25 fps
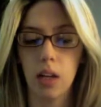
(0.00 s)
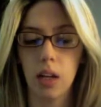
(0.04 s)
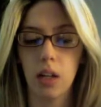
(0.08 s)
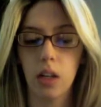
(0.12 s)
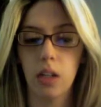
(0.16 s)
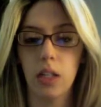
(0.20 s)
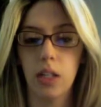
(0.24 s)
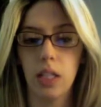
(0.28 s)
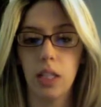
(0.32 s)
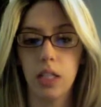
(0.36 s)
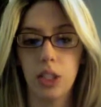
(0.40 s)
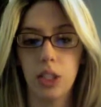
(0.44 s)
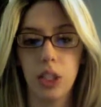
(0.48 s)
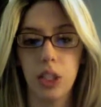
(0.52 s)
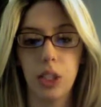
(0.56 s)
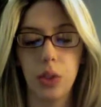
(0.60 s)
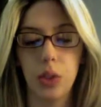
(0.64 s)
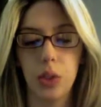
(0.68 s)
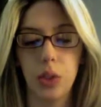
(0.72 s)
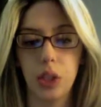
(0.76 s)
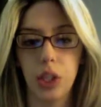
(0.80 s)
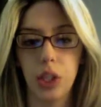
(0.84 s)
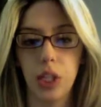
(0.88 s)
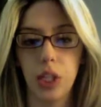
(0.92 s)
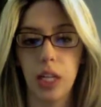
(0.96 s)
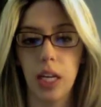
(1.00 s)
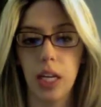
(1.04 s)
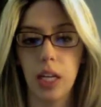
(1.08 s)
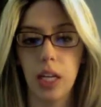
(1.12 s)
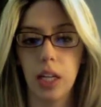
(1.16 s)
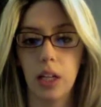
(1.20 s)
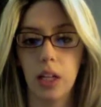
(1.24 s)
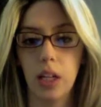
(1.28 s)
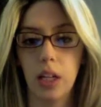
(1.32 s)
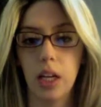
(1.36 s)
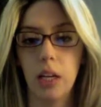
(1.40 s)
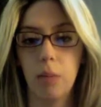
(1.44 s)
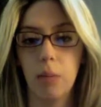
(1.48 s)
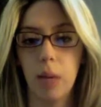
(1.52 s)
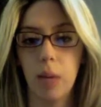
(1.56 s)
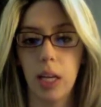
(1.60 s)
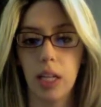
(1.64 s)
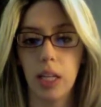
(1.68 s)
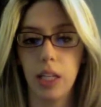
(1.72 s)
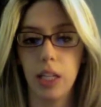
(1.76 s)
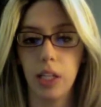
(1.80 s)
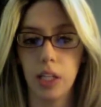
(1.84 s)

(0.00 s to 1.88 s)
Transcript: or needed to use her inhaler in many